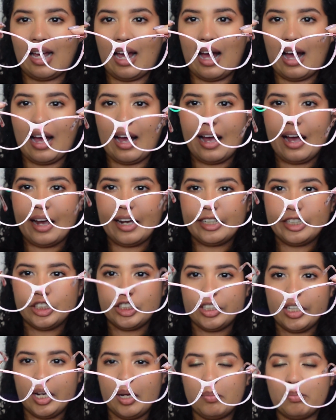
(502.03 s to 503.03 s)
cat eye
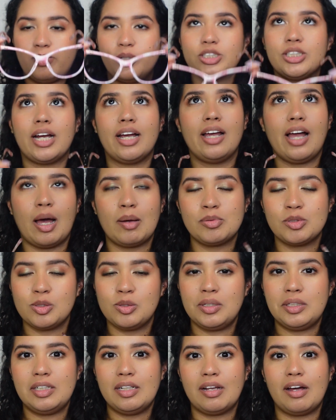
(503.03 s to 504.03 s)
shape, which I
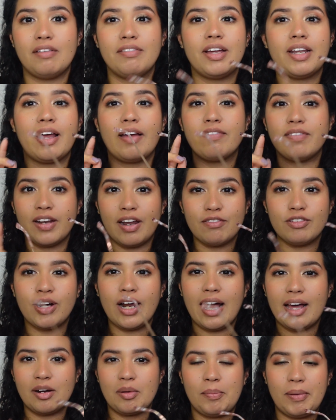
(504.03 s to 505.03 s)
absolutely love. And I've never
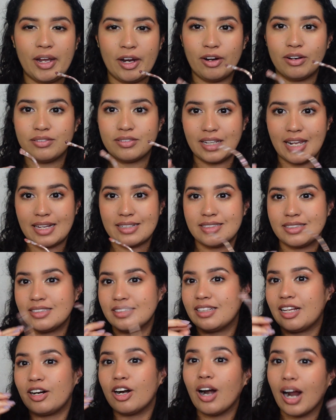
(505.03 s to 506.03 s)
had a pair of
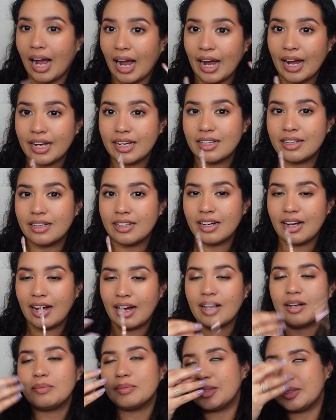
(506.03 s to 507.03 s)
glasses that are
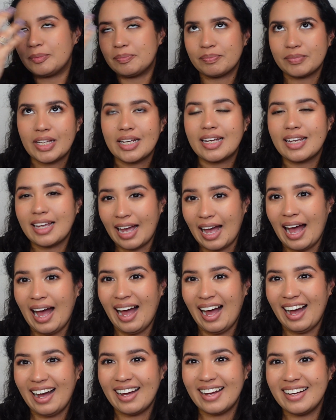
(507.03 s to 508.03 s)
cat
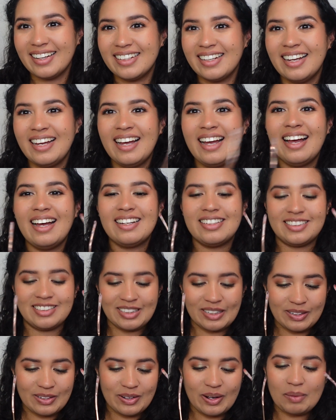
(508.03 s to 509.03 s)
eye.
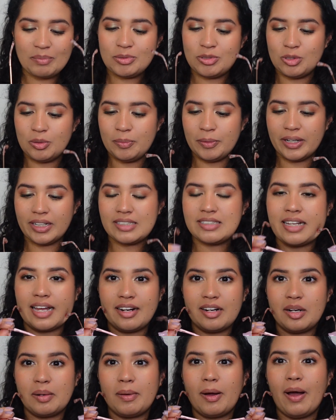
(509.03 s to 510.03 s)
So I'm super
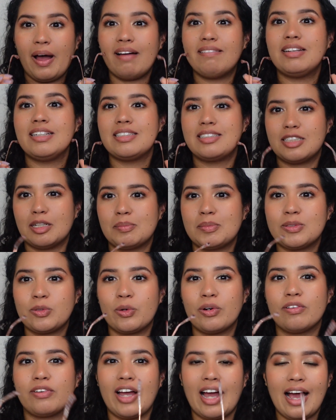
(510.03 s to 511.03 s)
excited about having some
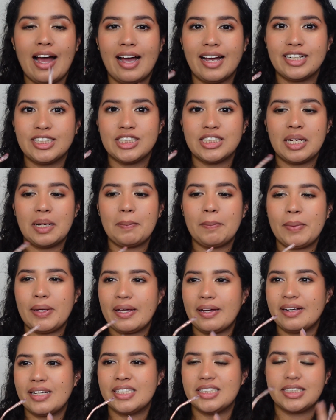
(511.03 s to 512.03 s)
sort of cat eye shape
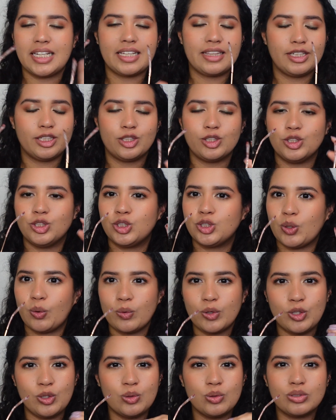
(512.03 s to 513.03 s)
because I think they're so
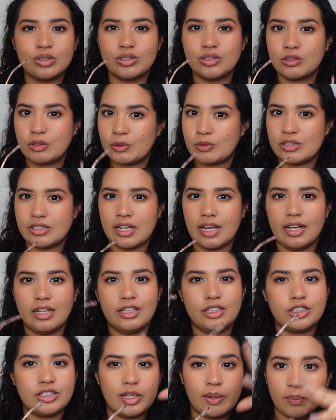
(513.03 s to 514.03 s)
cute. They're so
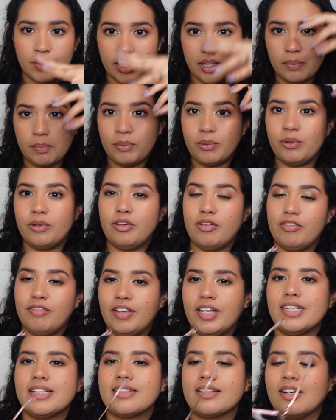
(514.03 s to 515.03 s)
stylish. They really pull the
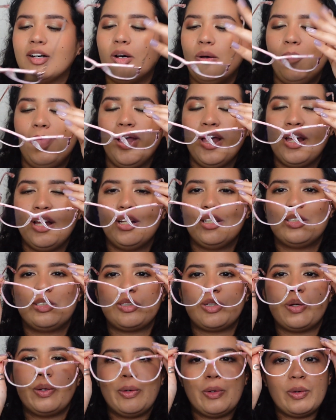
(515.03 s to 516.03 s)
face up.
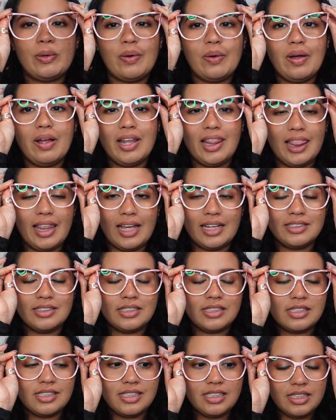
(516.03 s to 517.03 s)
So let's
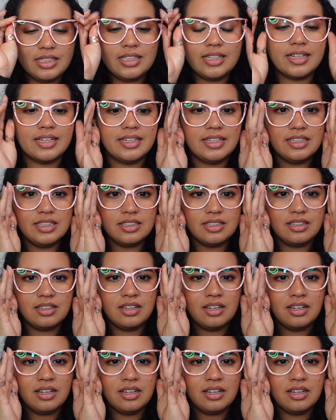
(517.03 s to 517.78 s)
see it.